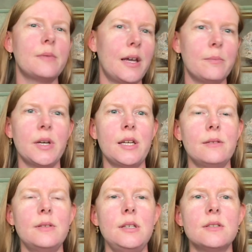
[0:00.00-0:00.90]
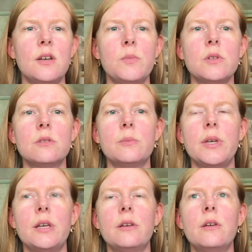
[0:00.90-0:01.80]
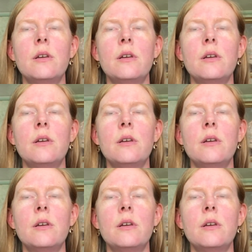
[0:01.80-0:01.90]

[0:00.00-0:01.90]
that might ease up a little bit.